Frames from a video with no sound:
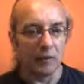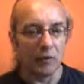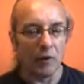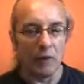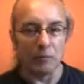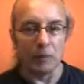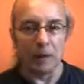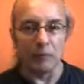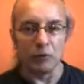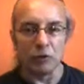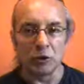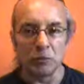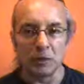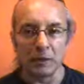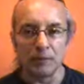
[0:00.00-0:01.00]
oh, I'm
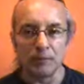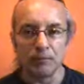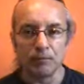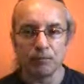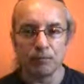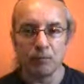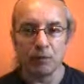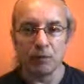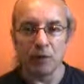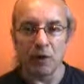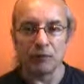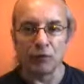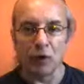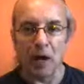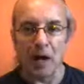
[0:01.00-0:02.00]
dreaming,
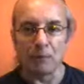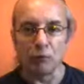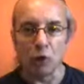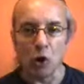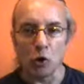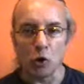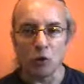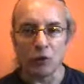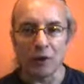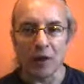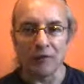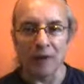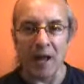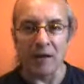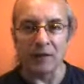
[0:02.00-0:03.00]
therefore I'm not going to
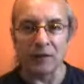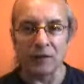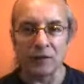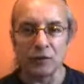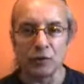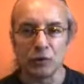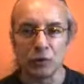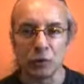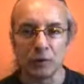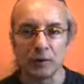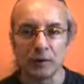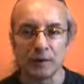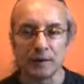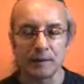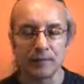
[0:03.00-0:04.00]
have anything to do
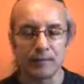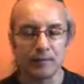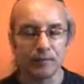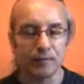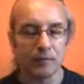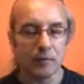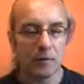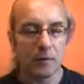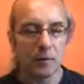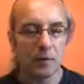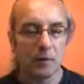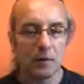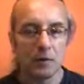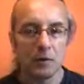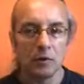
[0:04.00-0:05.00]
with it.
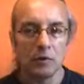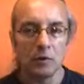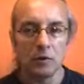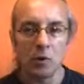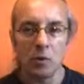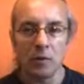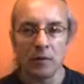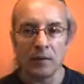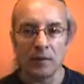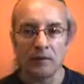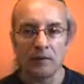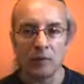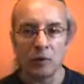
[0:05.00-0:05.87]
You go with it.